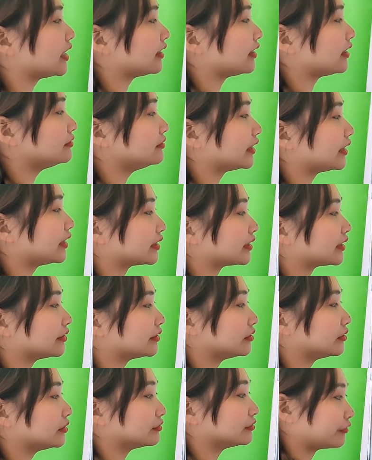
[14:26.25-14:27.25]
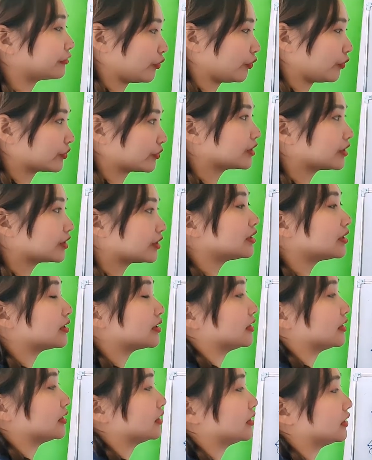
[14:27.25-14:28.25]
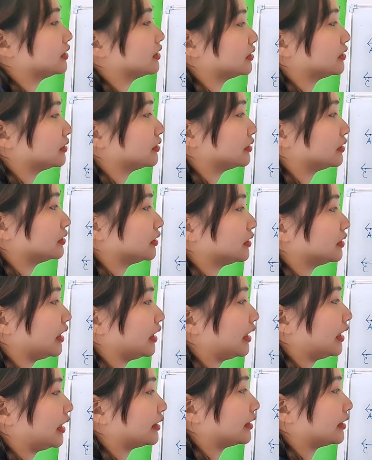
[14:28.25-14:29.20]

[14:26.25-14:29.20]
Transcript: plus angle 6,